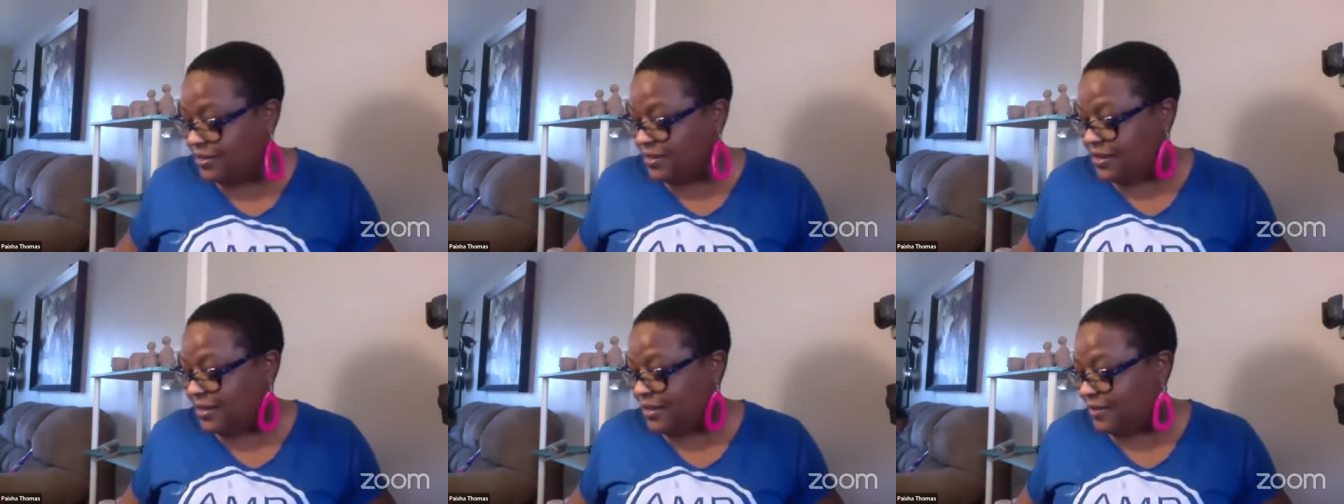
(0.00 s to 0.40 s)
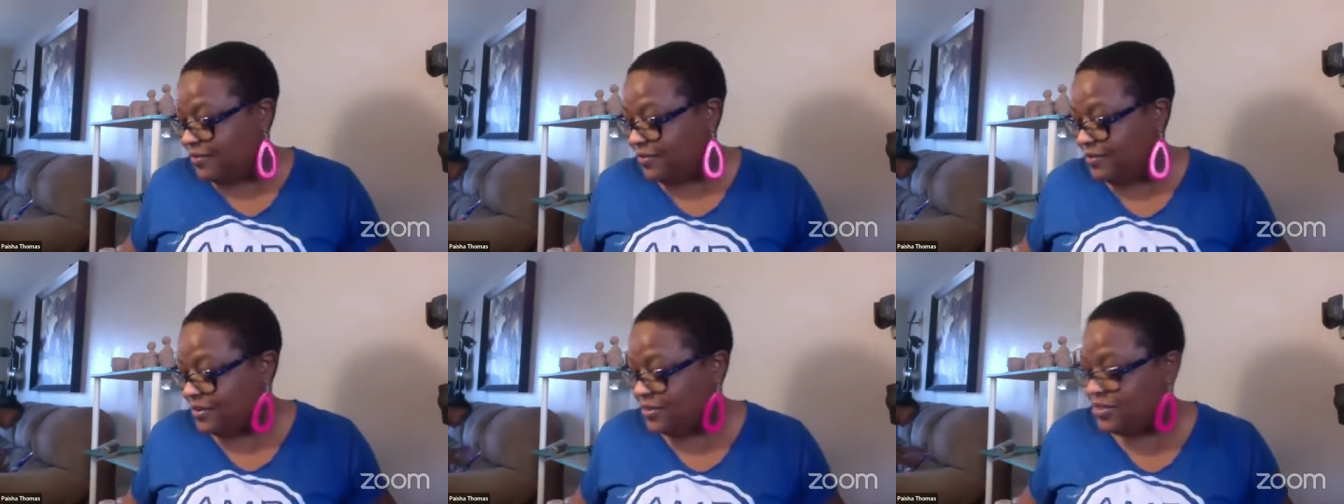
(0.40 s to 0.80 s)
um,
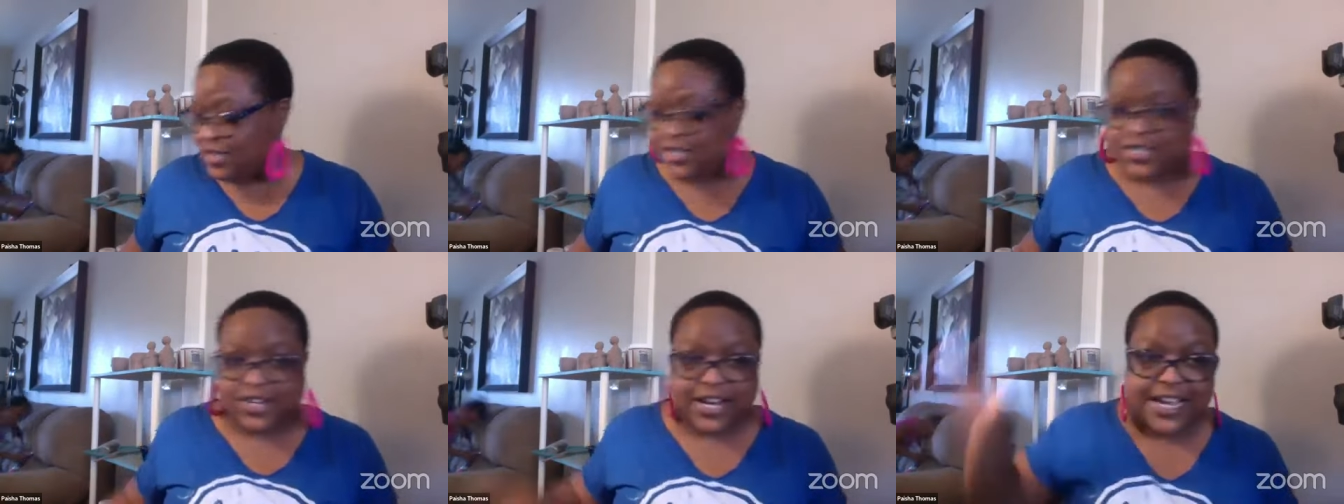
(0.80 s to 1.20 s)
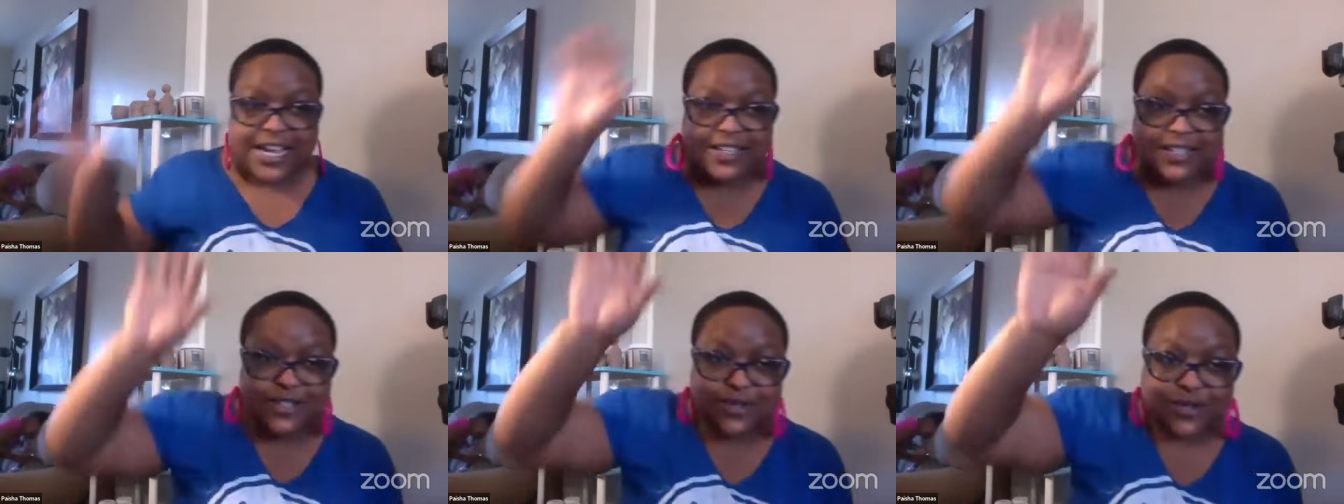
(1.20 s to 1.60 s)
stretch your
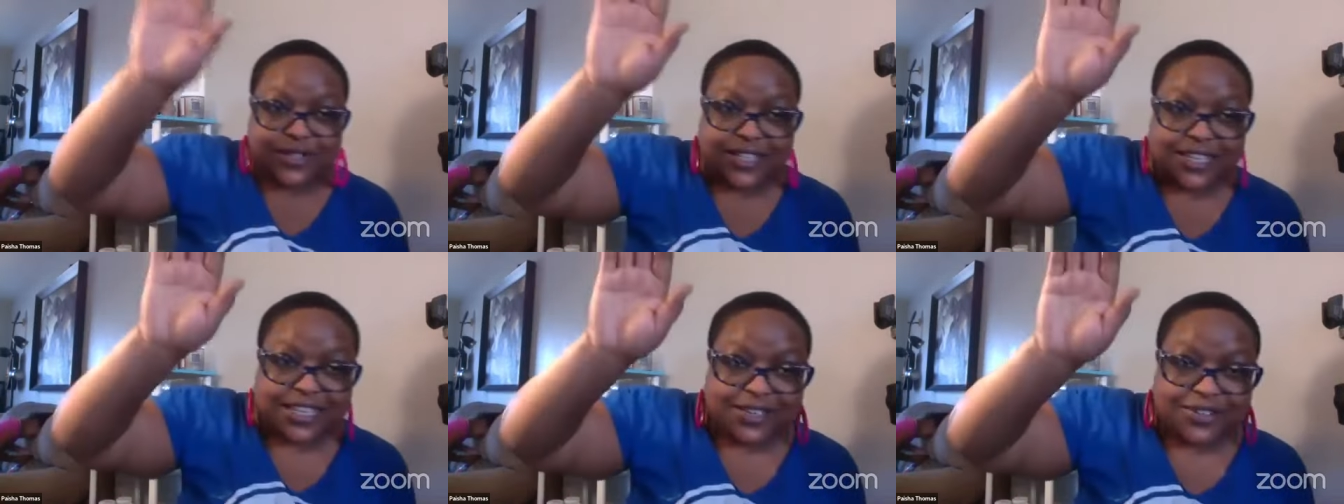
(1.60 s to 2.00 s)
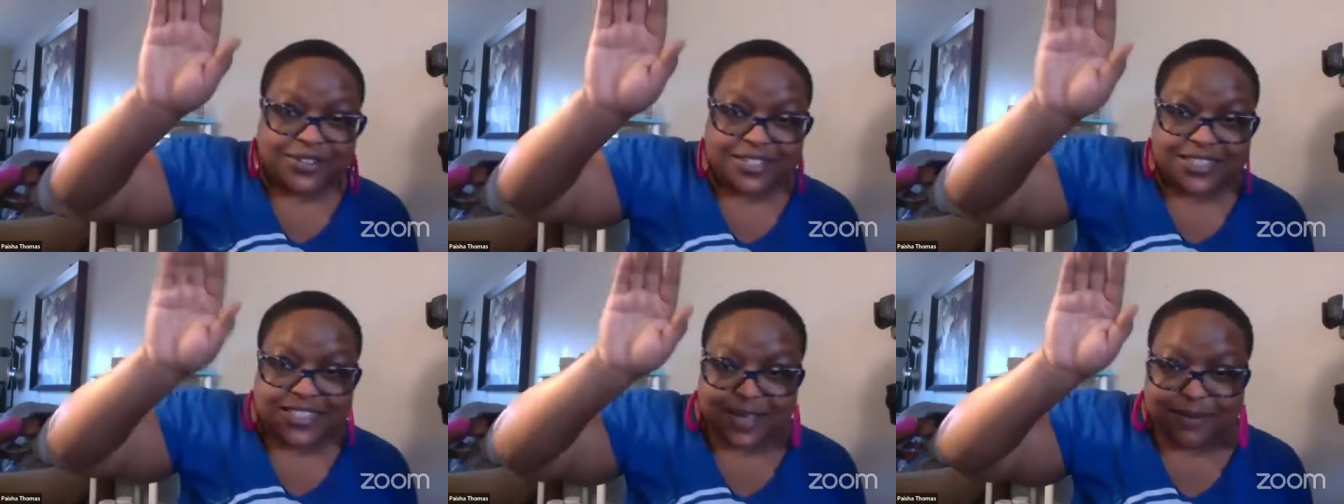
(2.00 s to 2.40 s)
hands toward the kiln
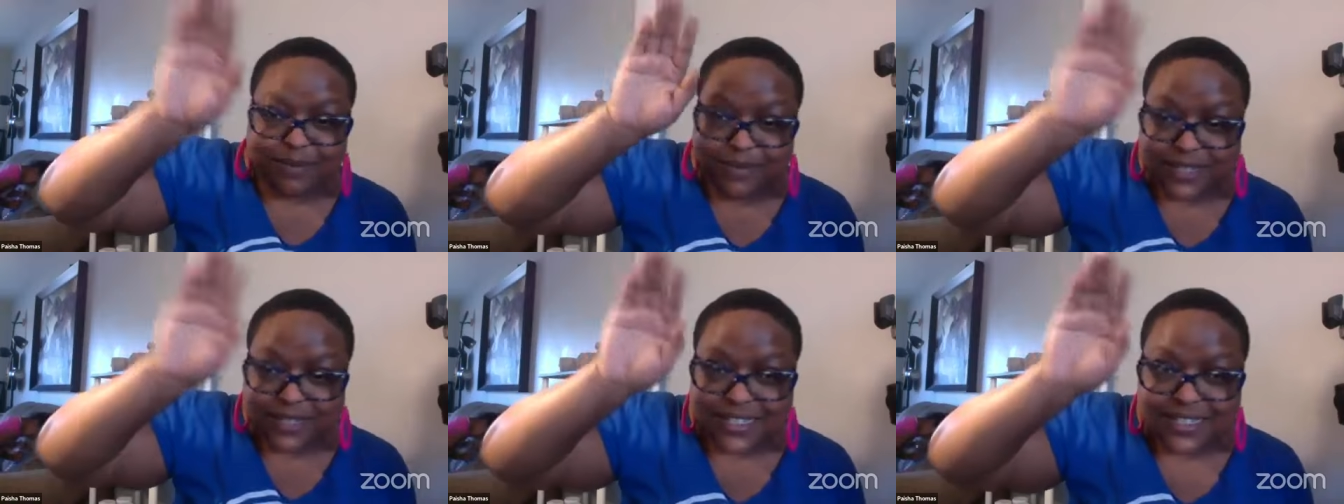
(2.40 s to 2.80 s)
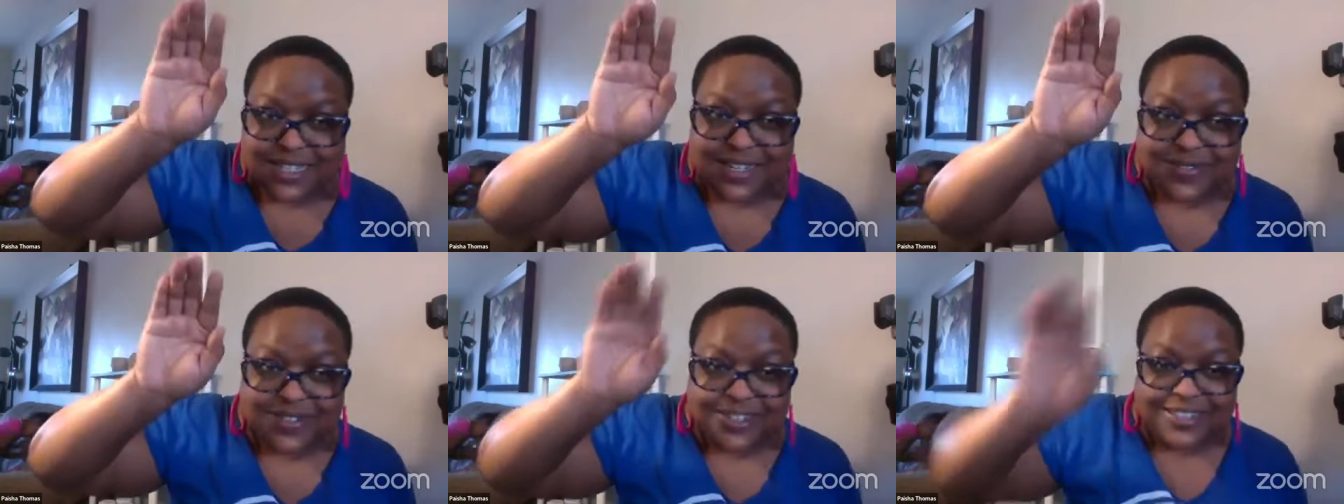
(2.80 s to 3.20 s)
and say, "Please
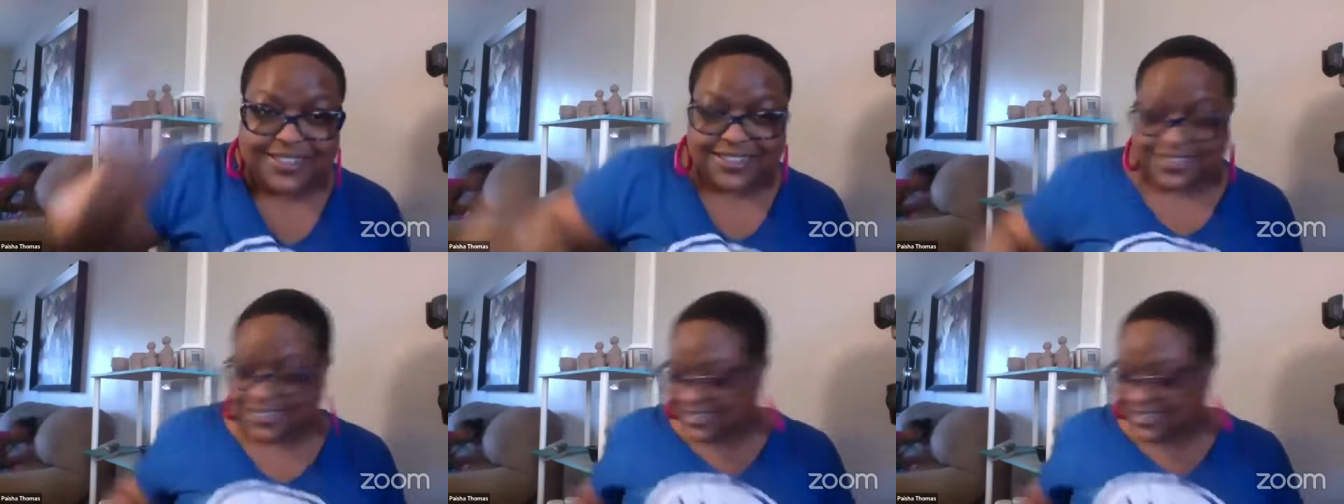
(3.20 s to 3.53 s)
let it work."